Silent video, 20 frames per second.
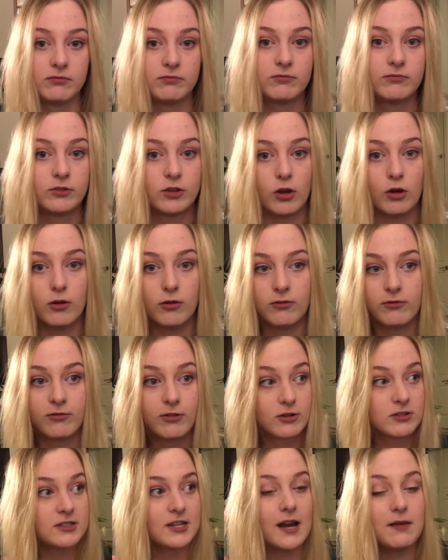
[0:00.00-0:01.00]
So,
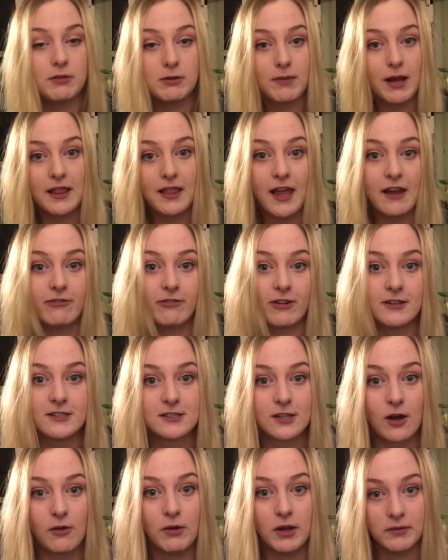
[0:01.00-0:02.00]
first time in my life I
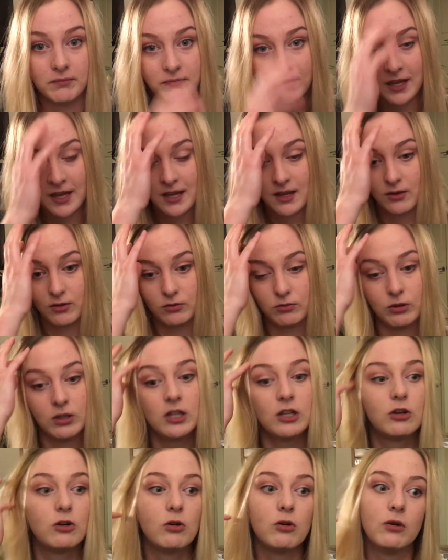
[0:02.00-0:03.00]
saw one. It was really
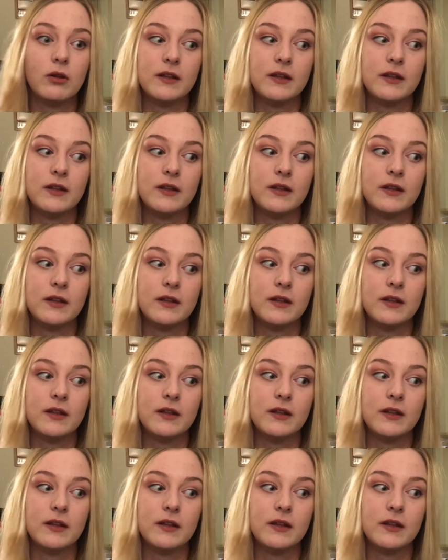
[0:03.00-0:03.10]
cool.